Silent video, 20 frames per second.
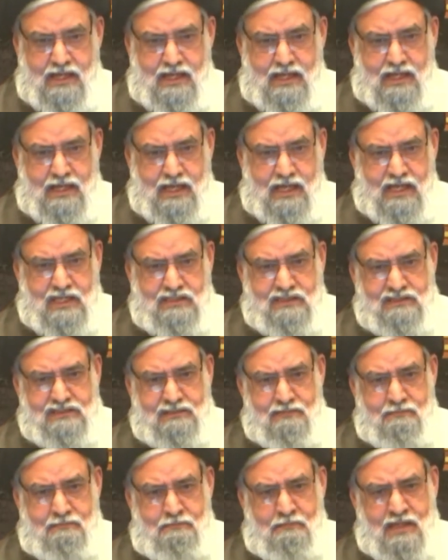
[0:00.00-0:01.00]

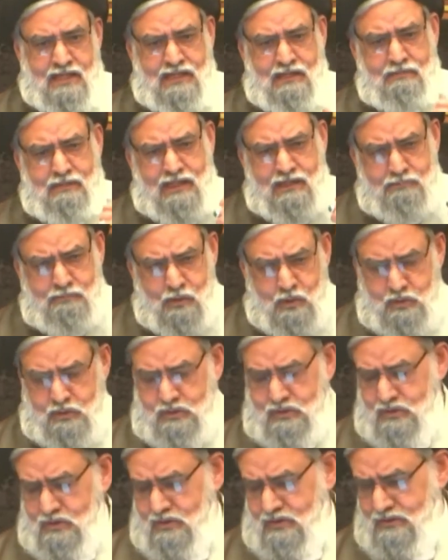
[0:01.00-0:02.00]
has many, many
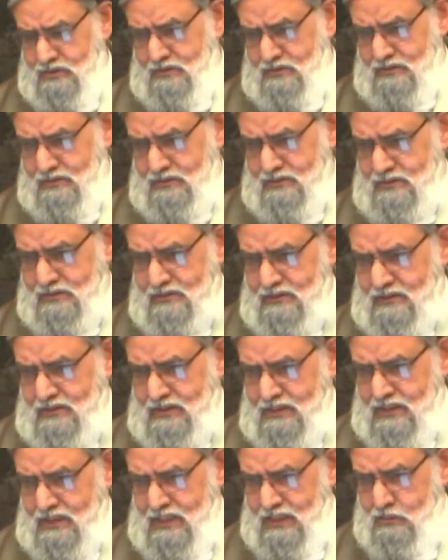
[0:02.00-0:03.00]
books
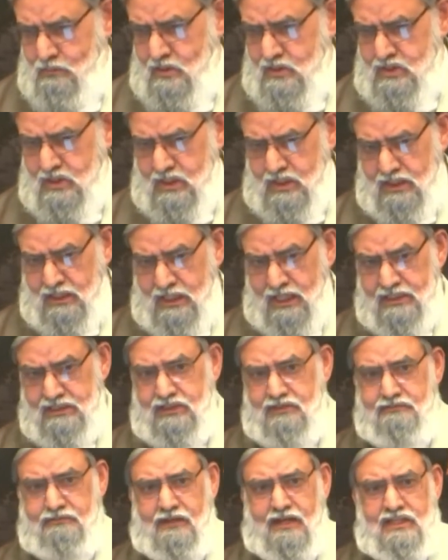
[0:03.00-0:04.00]
in which he
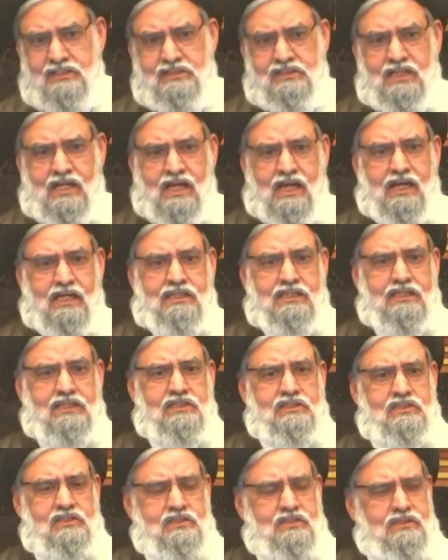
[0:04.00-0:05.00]
classifies the
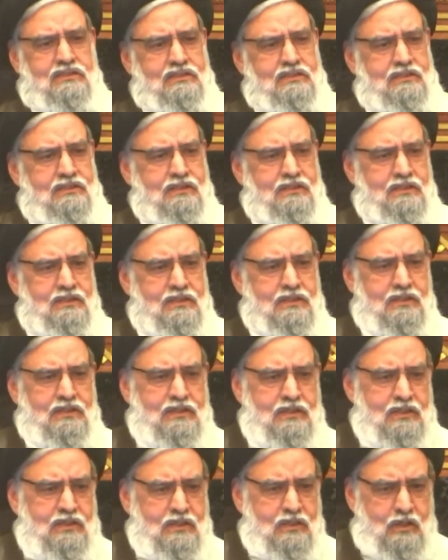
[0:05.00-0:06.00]
hadith
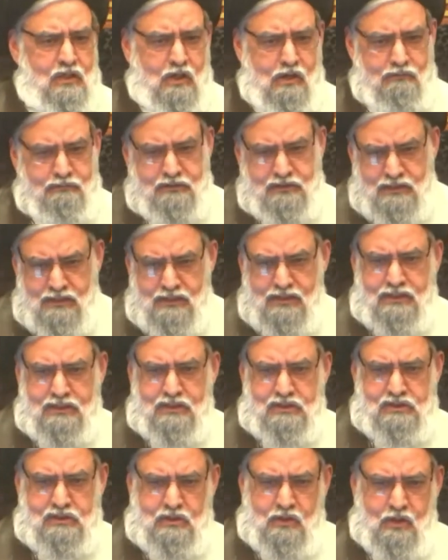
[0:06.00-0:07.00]
of the earlier
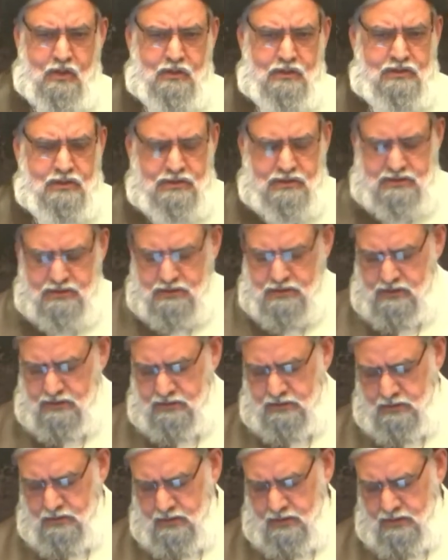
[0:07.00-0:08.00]

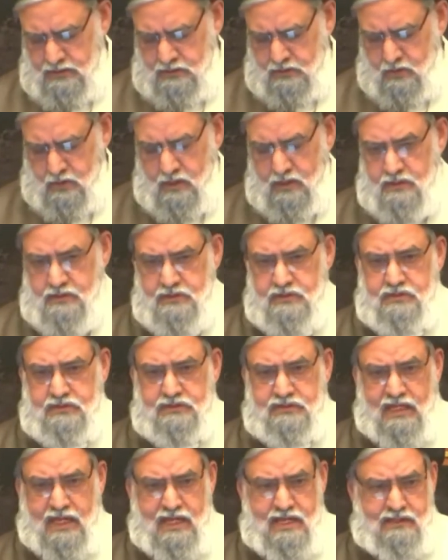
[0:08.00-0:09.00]
uh, scholars
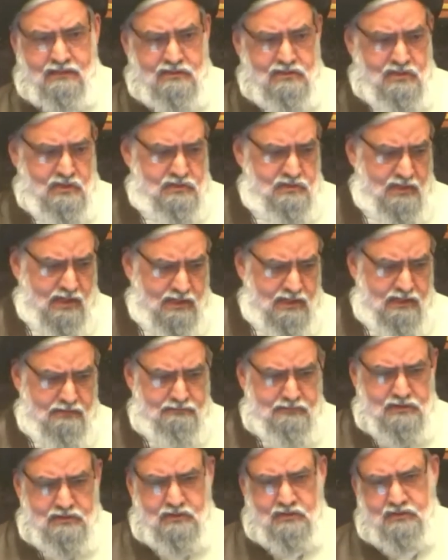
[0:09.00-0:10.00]
saying this is
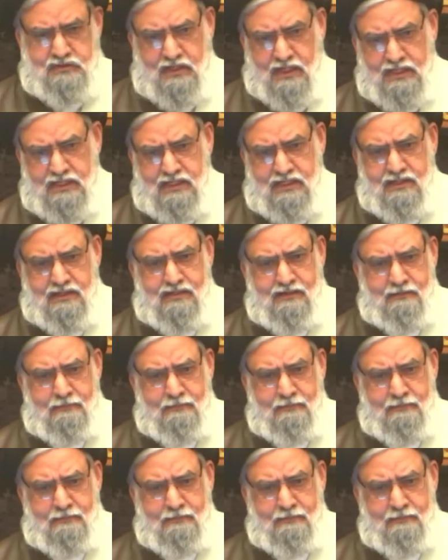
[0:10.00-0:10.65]
za'if, this is sahih,